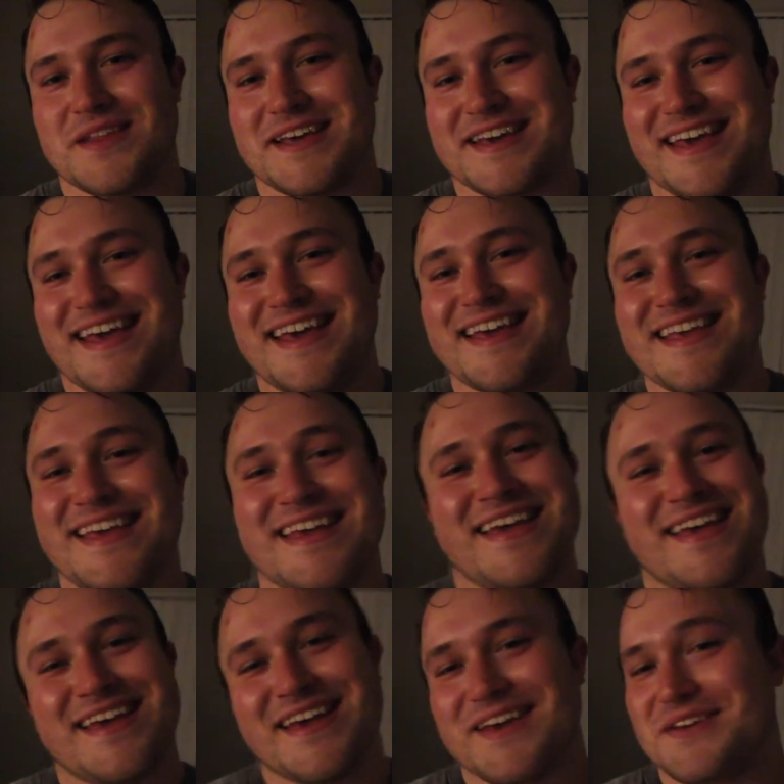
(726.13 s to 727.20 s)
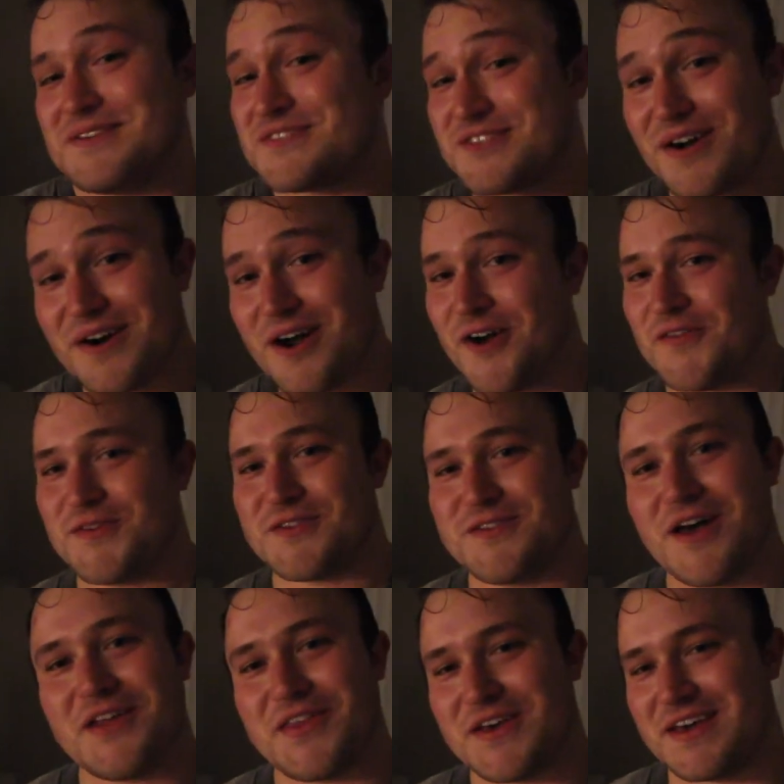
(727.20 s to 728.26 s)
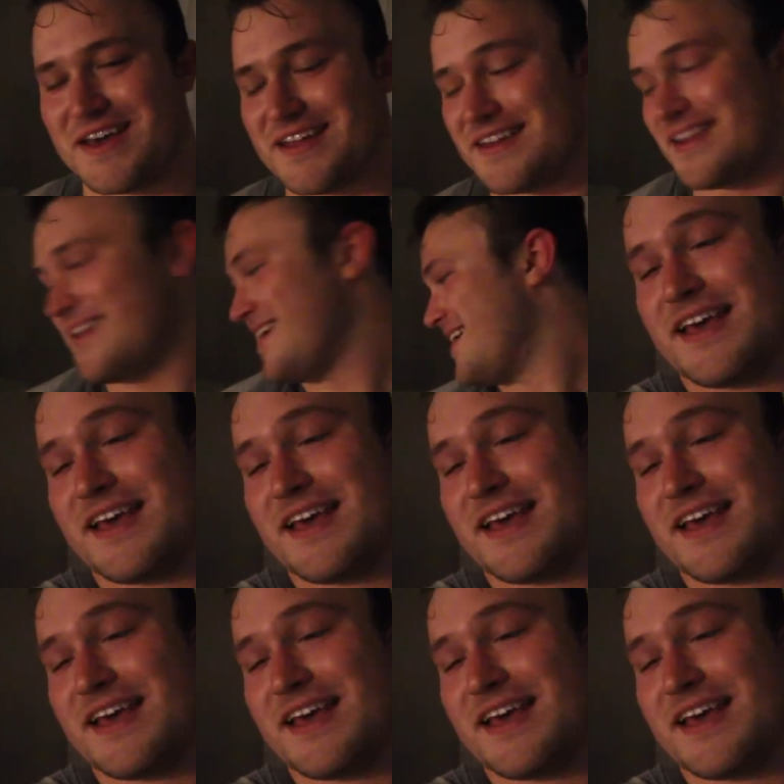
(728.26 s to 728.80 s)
Like, you start off with nothing, and you